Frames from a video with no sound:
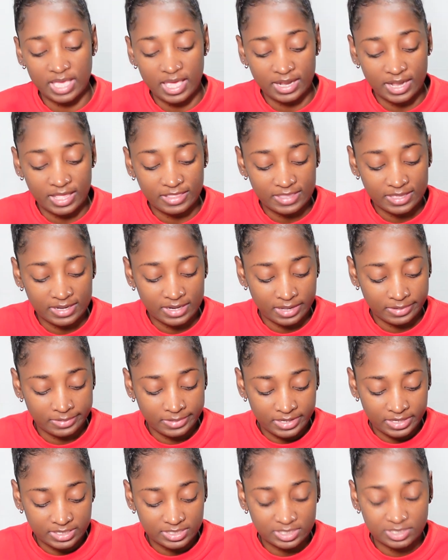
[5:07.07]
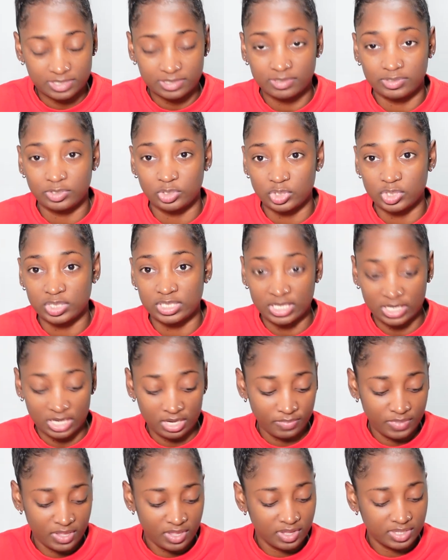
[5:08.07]
and I think that this just did
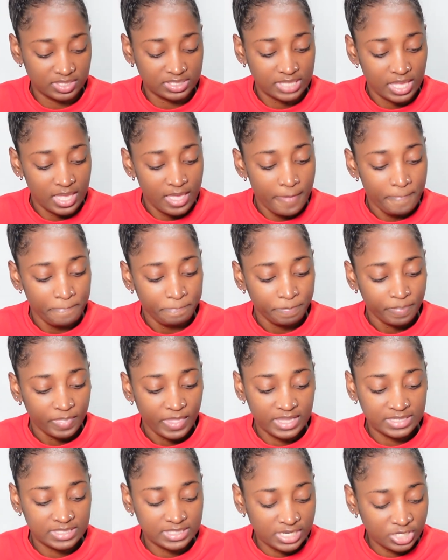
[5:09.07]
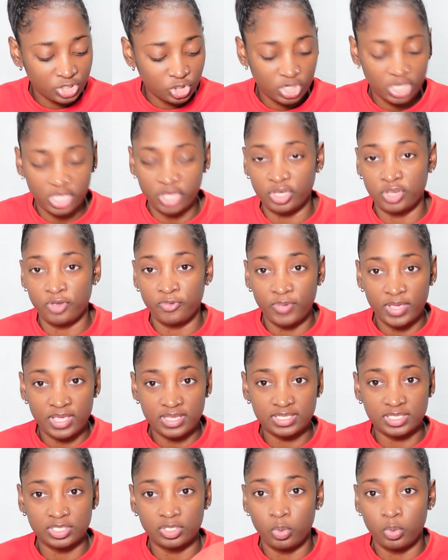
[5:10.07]
it, because it's literally on your wrist.